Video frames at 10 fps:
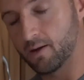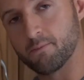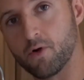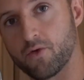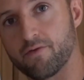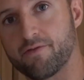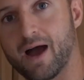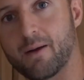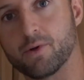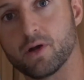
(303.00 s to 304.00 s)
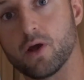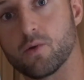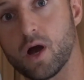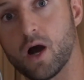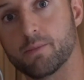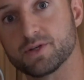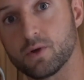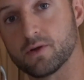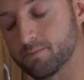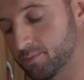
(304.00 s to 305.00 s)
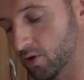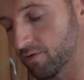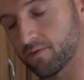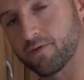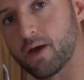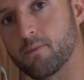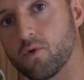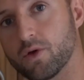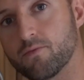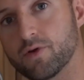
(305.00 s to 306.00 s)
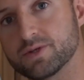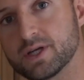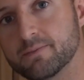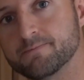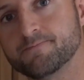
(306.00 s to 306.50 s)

moderate fat but low carb as well. Perfect for that morning routine.